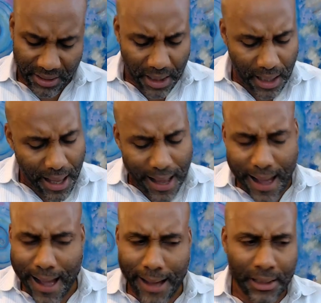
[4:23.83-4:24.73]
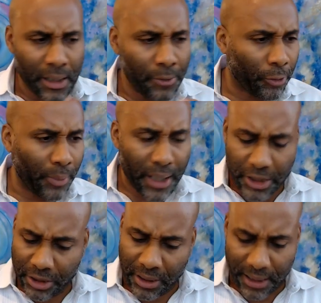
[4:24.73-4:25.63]
lot of
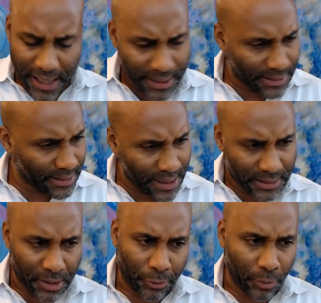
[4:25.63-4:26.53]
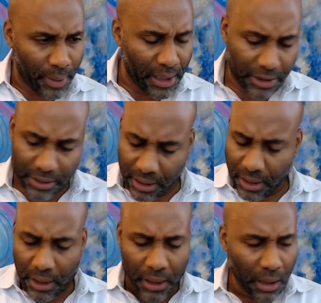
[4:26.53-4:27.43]
information, a lot of text information,
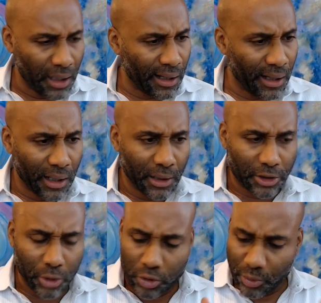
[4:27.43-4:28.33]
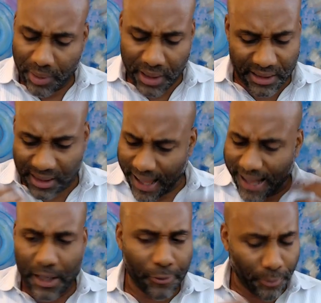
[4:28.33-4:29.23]
uh, social media. It's a lot of
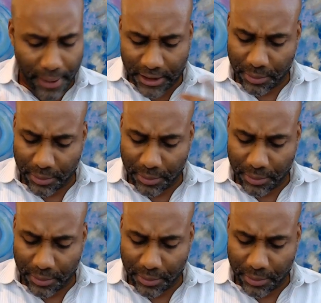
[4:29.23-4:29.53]
information